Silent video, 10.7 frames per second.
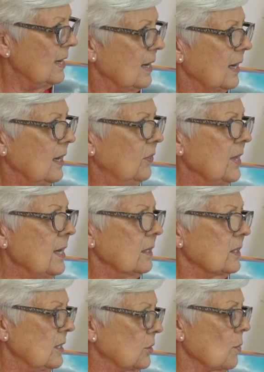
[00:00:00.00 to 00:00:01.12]
He
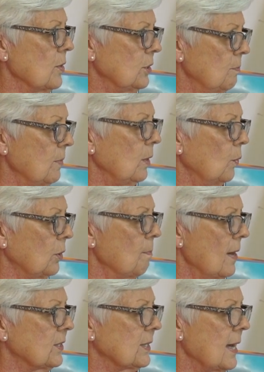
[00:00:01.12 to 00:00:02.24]
thinks he's going to meet with
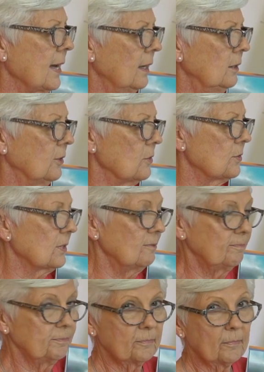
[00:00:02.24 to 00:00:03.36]
Maasai elders.
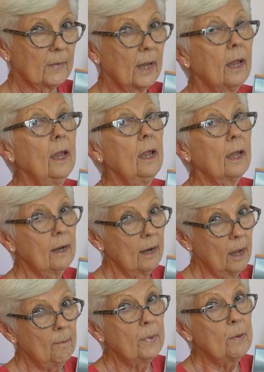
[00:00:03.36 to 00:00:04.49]
He
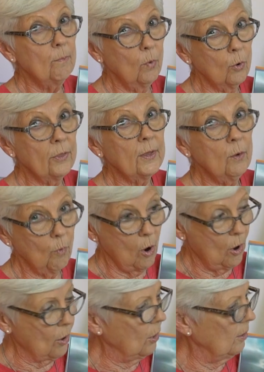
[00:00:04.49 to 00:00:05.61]
cannot be more than
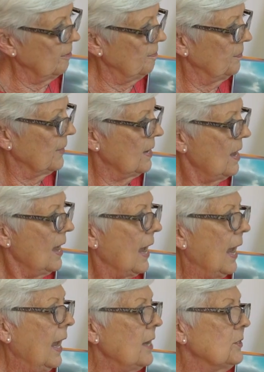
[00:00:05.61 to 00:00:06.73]
wrong.
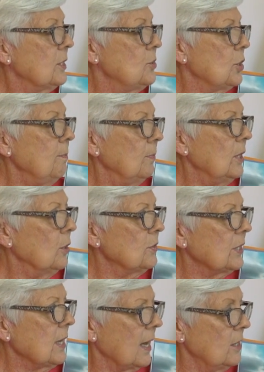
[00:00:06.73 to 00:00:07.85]
As the jeep nears
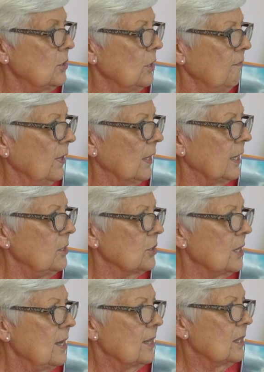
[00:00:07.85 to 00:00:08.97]
the edge of the village,
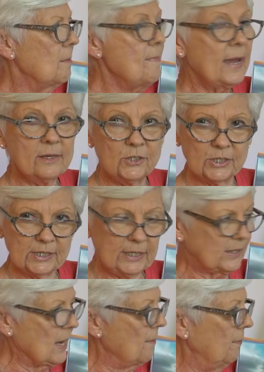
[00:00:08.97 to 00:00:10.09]
the man
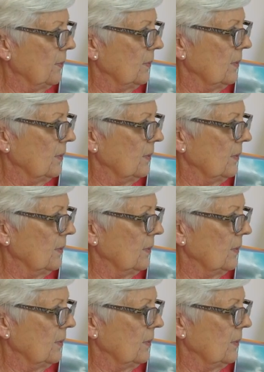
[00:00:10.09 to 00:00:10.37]
sits up.